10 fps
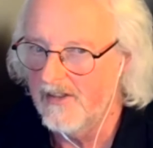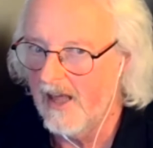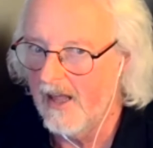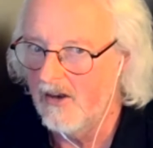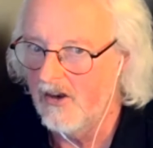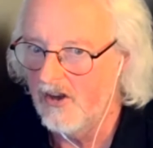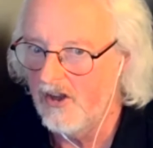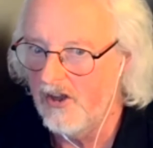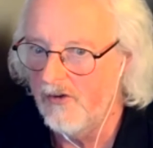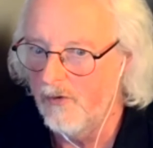then
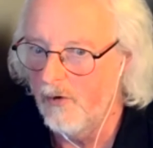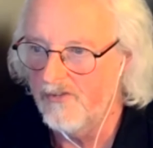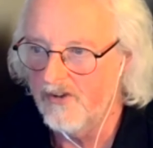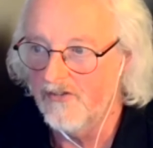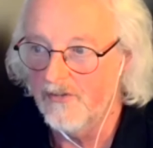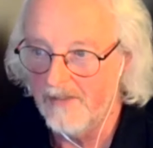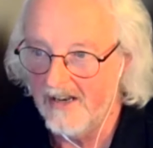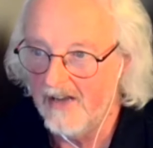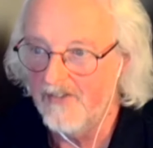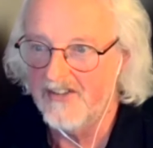you've always got something
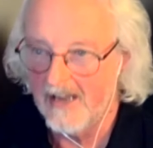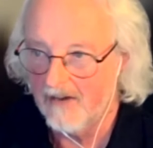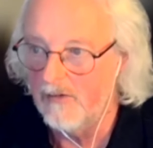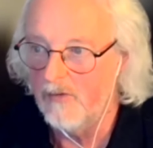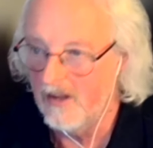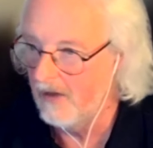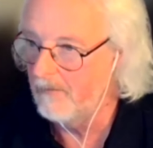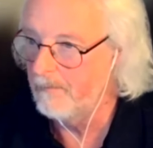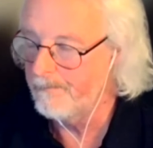else to carry with you.